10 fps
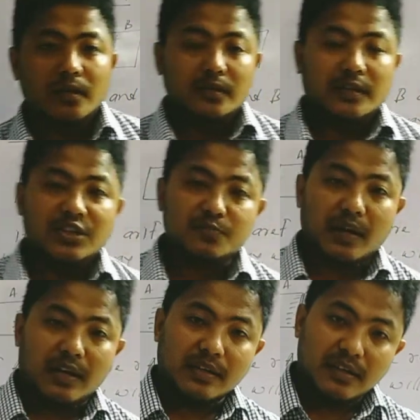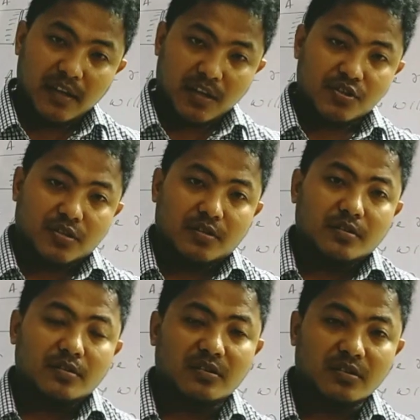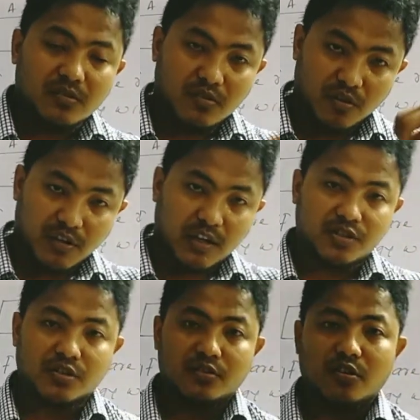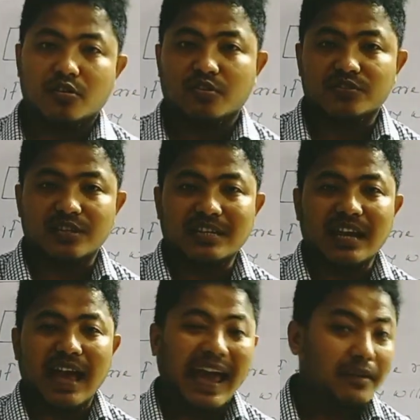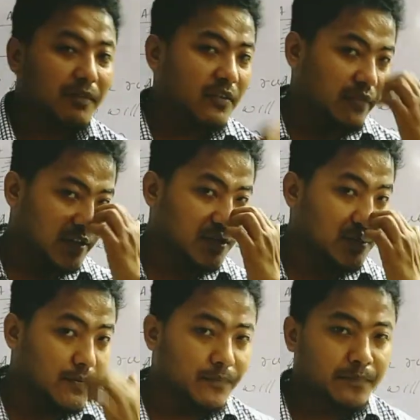that is by induction, conduction or contact, and by friction.